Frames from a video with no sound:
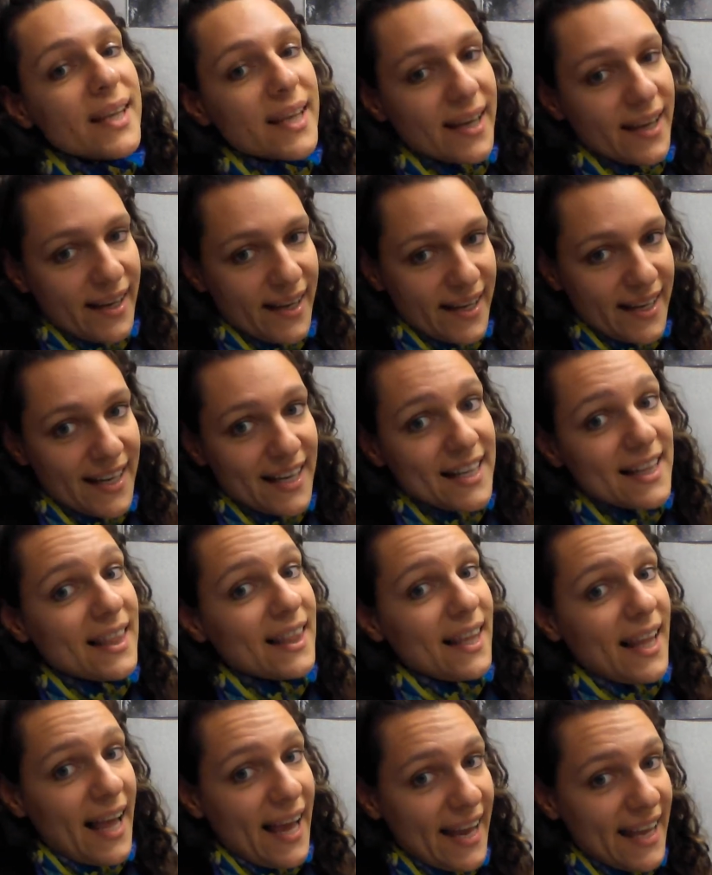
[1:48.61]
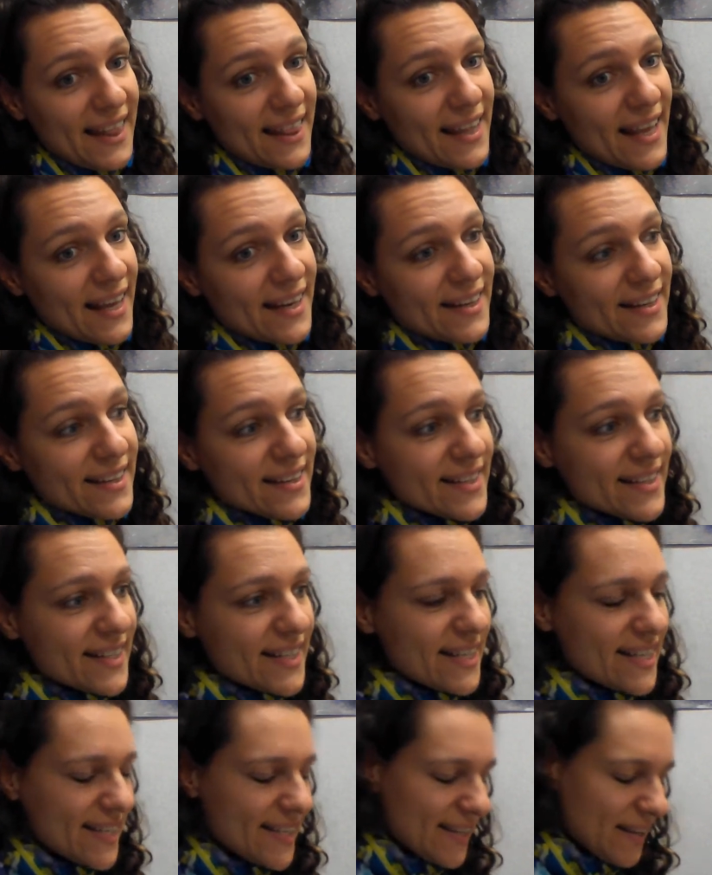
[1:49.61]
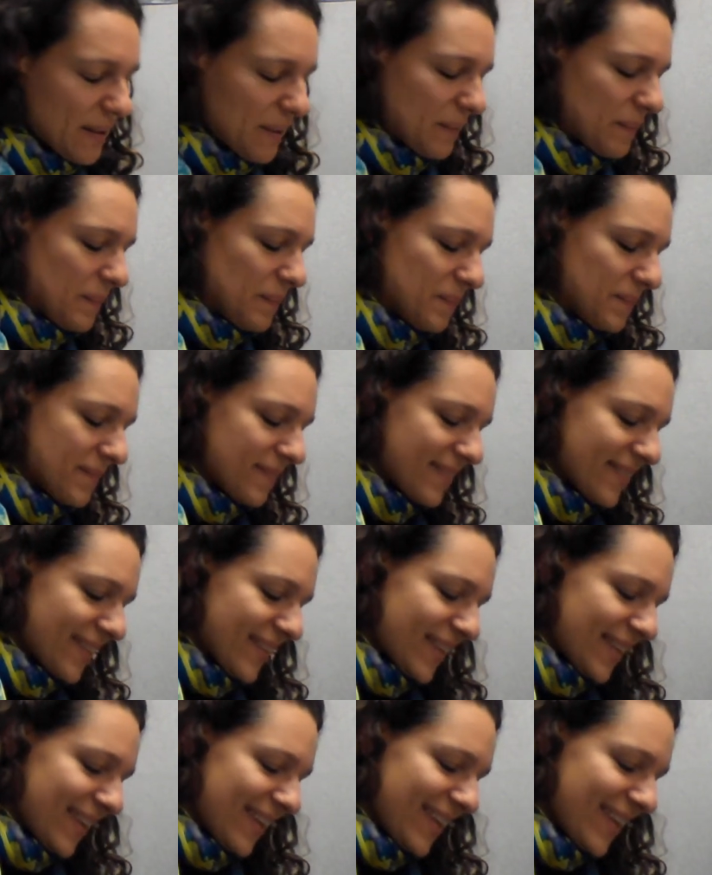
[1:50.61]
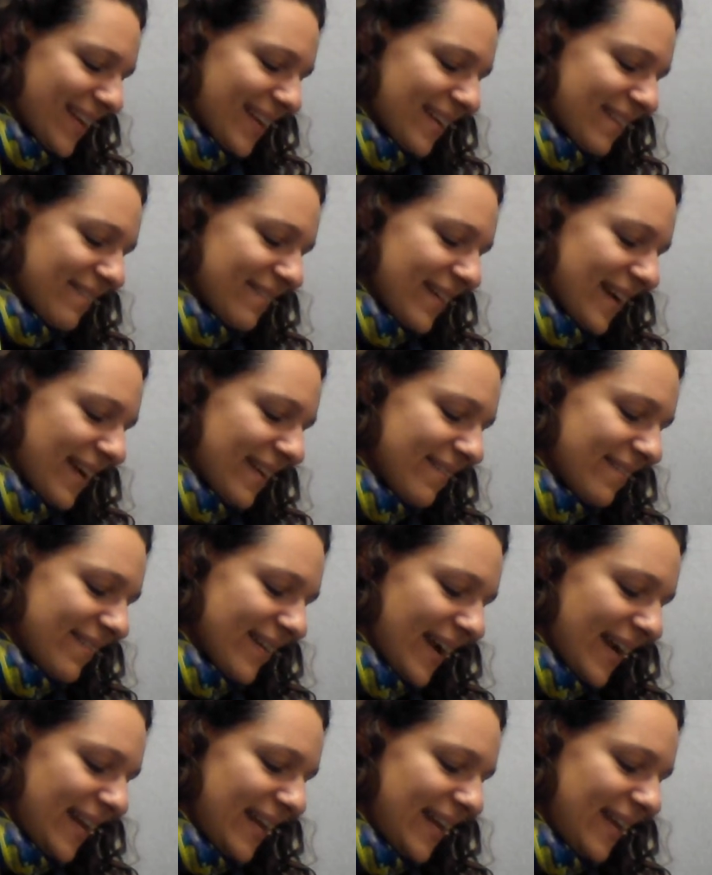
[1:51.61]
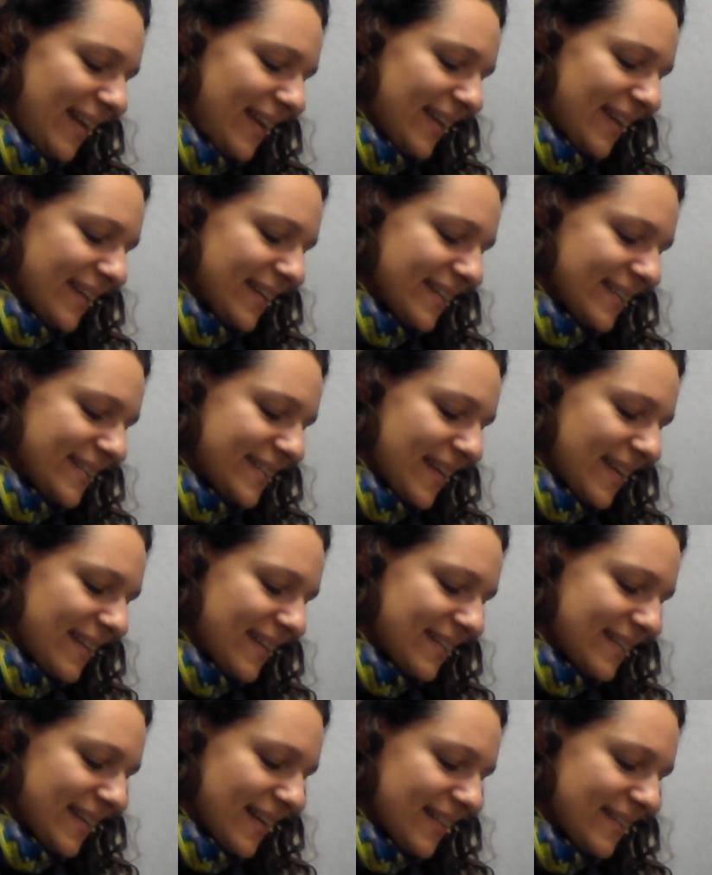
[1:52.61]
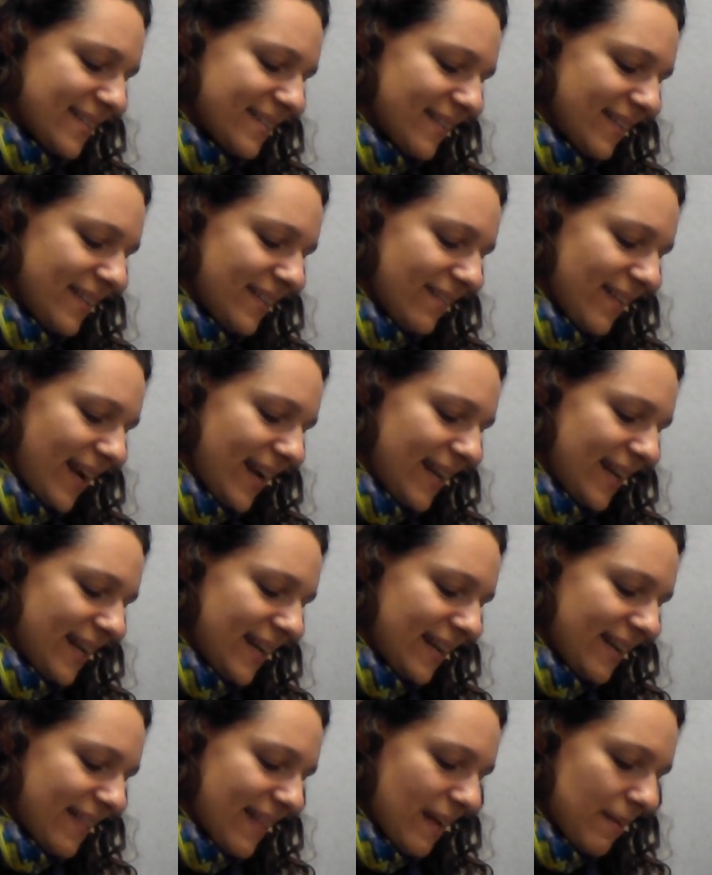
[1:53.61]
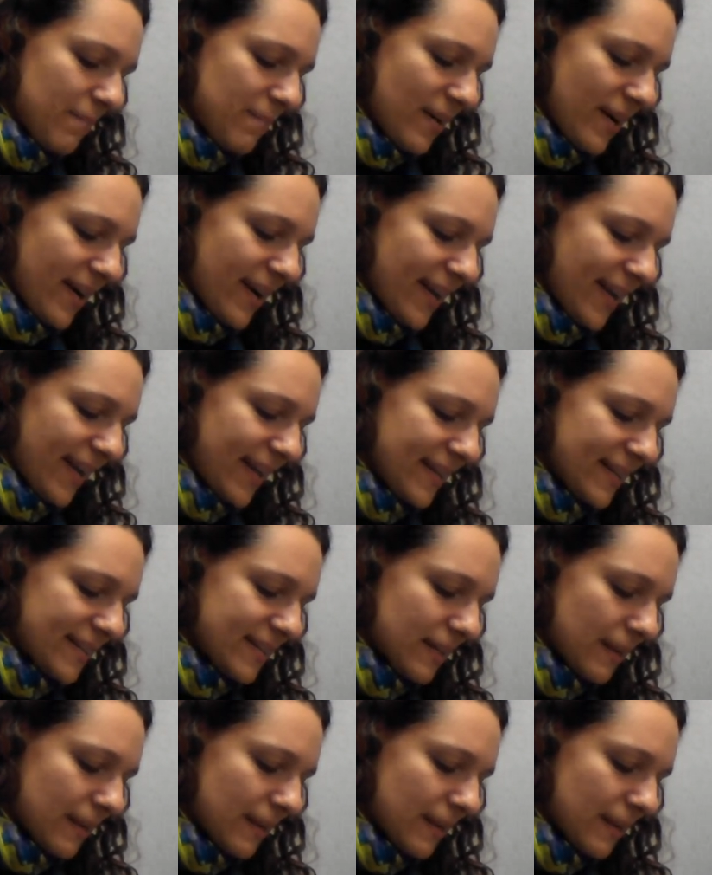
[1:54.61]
Good, line letter k. All right, write it. Say the sounds while you write it and then mark it.